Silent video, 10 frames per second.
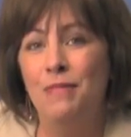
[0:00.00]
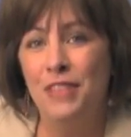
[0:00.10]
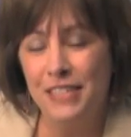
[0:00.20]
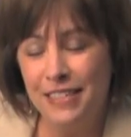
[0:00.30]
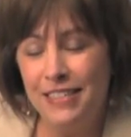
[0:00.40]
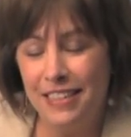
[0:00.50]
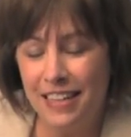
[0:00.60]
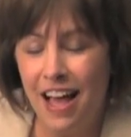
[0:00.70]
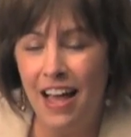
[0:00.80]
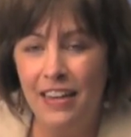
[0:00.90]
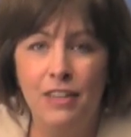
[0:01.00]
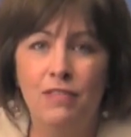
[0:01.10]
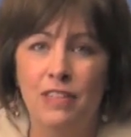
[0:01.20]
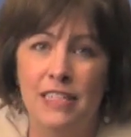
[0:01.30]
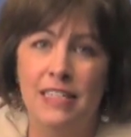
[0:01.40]
This is the kind
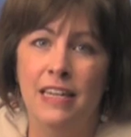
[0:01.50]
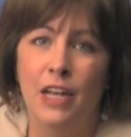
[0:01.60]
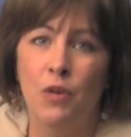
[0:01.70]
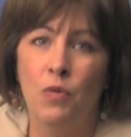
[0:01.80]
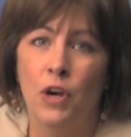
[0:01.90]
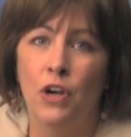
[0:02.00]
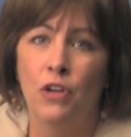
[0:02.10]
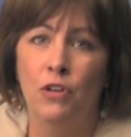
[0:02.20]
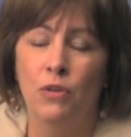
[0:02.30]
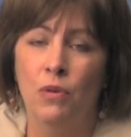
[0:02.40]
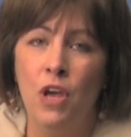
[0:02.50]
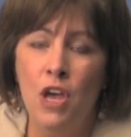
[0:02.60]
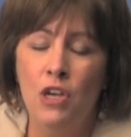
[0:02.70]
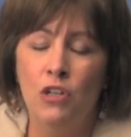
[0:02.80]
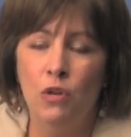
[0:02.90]
of listening where you
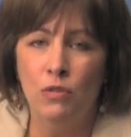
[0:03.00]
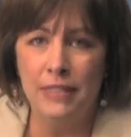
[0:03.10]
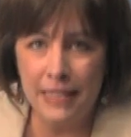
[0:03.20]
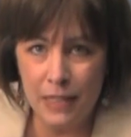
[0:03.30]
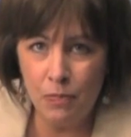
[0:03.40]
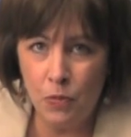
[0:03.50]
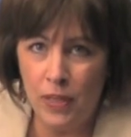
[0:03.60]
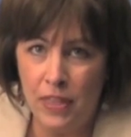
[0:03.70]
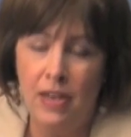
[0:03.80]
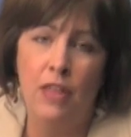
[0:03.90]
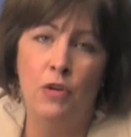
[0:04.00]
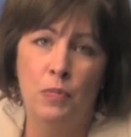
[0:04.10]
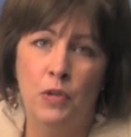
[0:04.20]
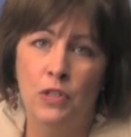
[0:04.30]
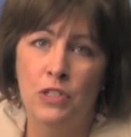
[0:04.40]
go deep with another
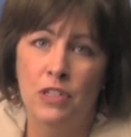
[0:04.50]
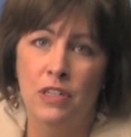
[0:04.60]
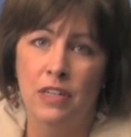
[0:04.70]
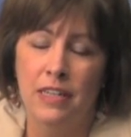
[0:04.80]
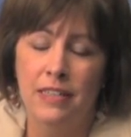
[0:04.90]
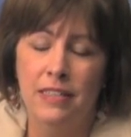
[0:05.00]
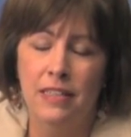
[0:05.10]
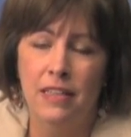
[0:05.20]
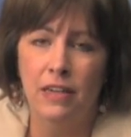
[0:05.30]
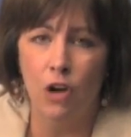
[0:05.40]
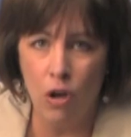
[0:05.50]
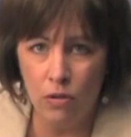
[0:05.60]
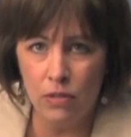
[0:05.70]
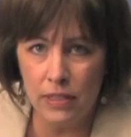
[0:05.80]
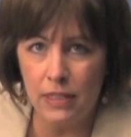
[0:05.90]
person into their
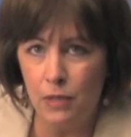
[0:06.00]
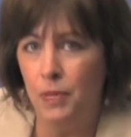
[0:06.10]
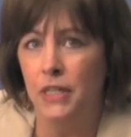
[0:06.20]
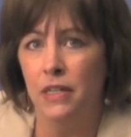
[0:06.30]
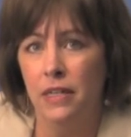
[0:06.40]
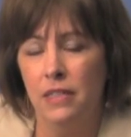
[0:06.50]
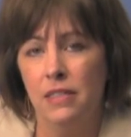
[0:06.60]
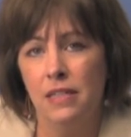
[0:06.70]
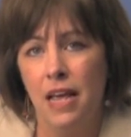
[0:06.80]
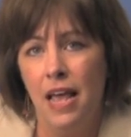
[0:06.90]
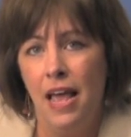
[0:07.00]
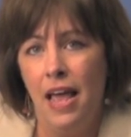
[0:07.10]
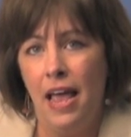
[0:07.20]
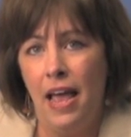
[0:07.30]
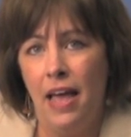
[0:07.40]
own experience
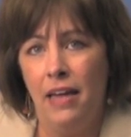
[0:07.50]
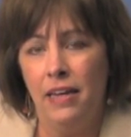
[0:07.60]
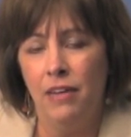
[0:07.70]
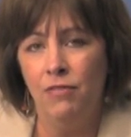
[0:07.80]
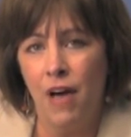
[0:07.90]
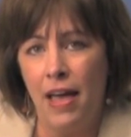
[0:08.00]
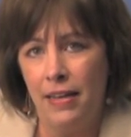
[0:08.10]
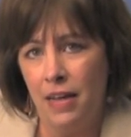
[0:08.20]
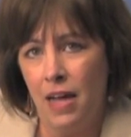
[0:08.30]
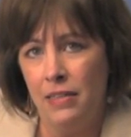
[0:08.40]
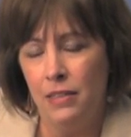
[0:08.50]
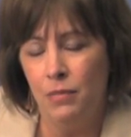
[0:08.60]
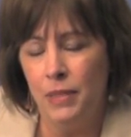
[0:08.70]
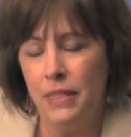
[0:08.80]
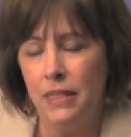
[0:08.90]
and invite God
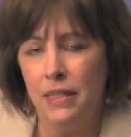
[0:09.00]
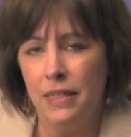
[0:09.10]
to be